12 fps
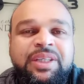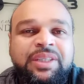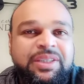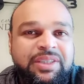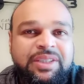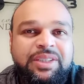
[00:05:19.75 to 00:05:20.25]

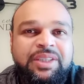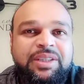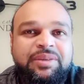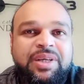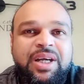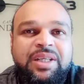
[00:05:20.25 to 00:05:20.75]
It's the
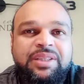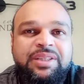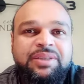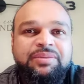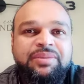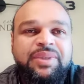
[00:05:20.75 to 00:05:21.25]
same
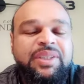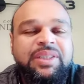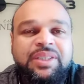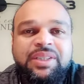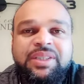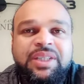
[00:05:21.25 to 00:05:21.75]
concept. It's
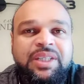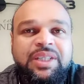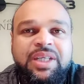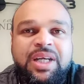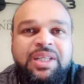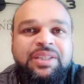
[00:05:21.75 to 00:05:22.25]
the same
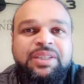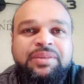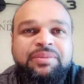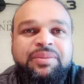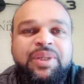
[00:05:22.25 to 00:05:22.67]
concept.